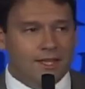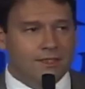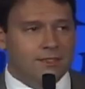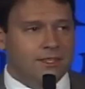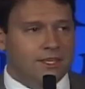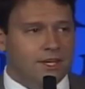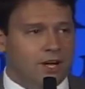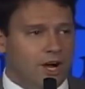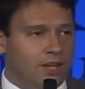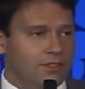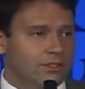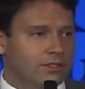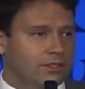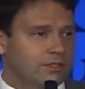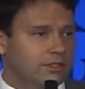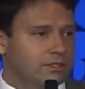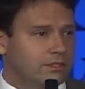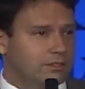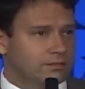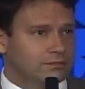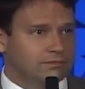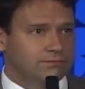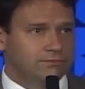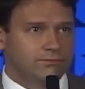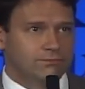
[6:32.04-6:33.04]
The
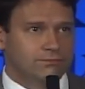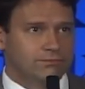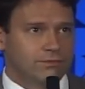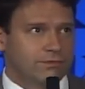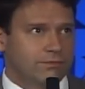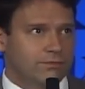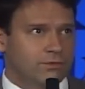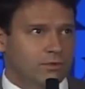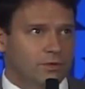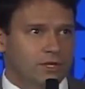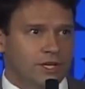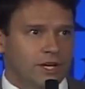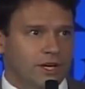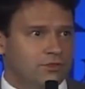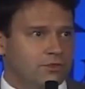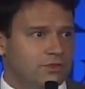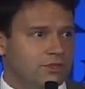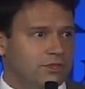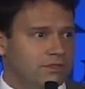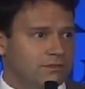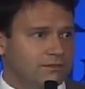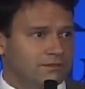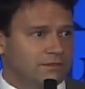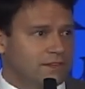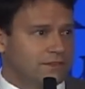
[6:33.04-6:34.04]
other
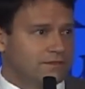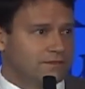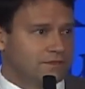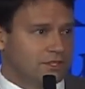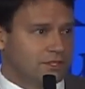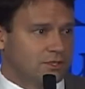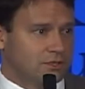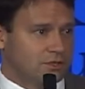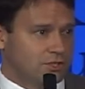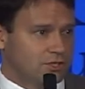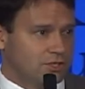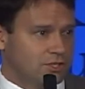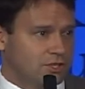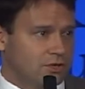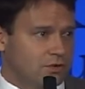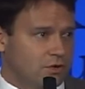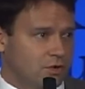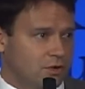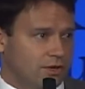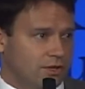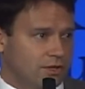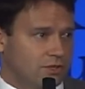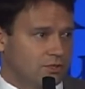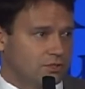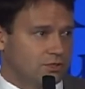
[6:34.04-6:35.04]
350 or so
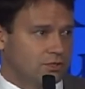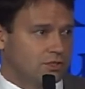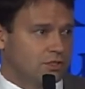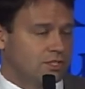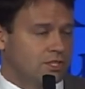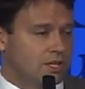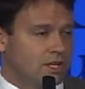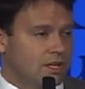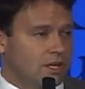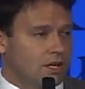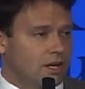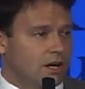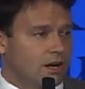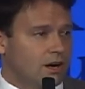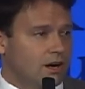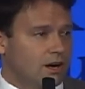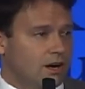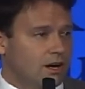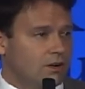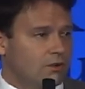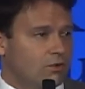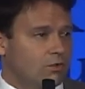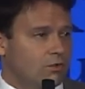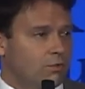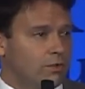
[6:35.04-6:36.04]
orchestras
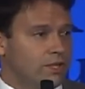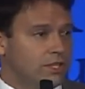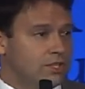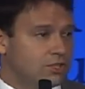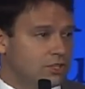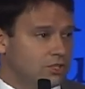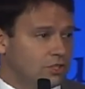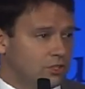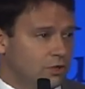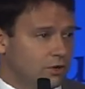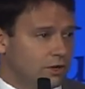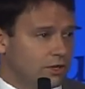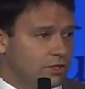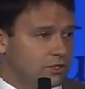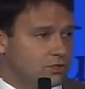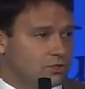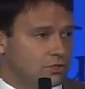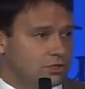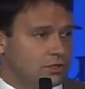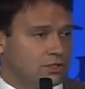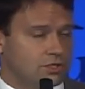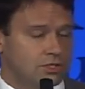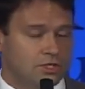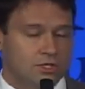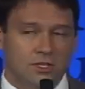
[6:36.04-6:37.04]
are regional
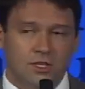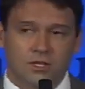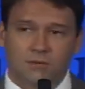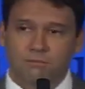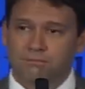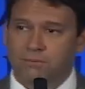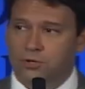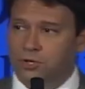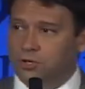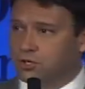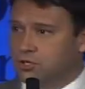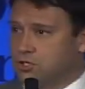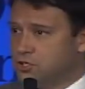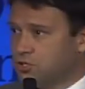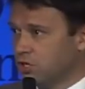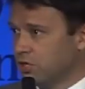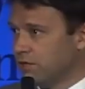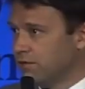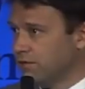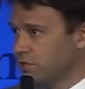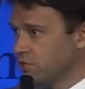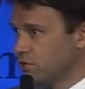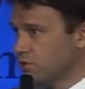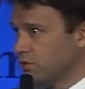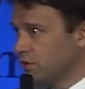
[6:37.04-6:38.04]
orchestras,
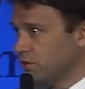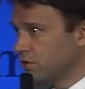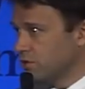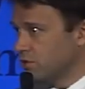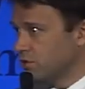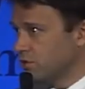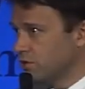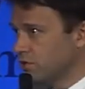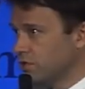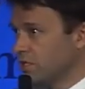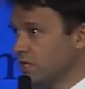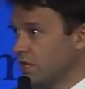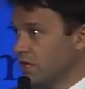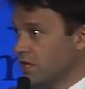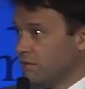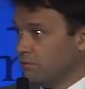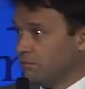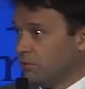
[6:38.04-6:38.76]
per-service orchestras.